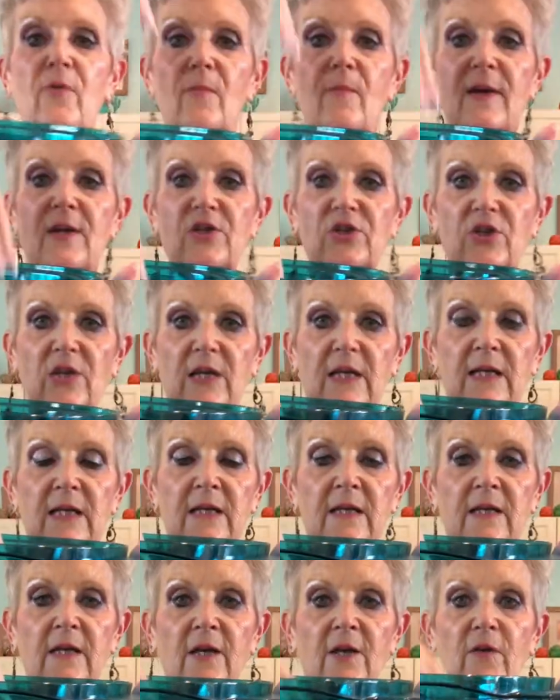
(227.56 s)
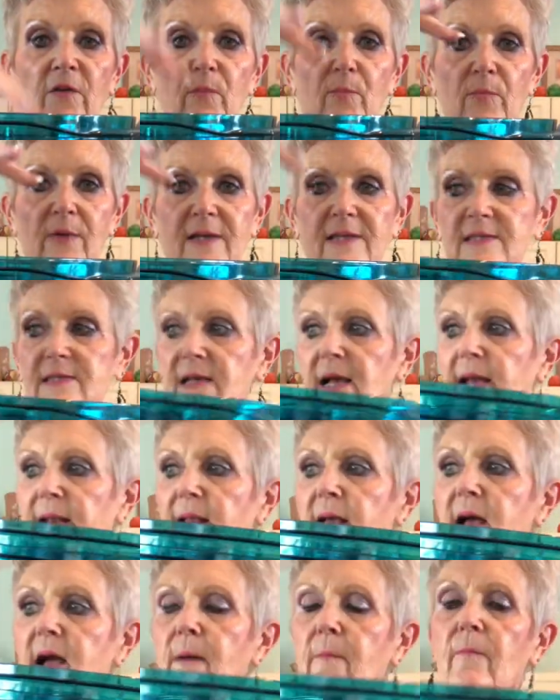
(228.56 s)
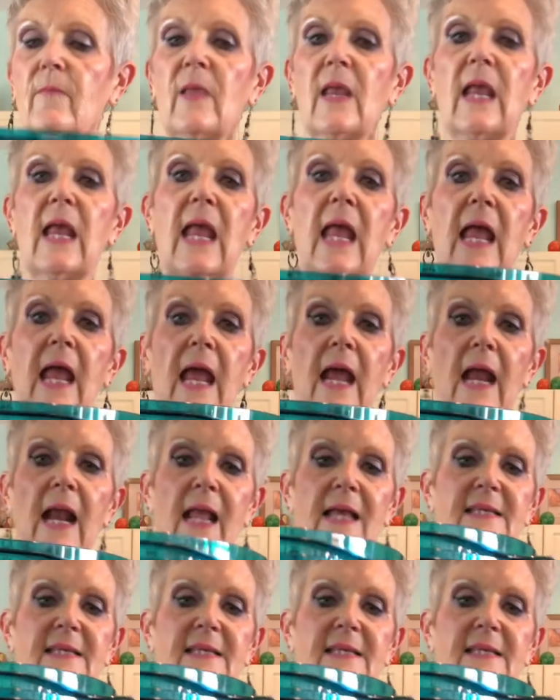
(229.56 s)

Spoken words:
my chicken in here, the breast side up, and I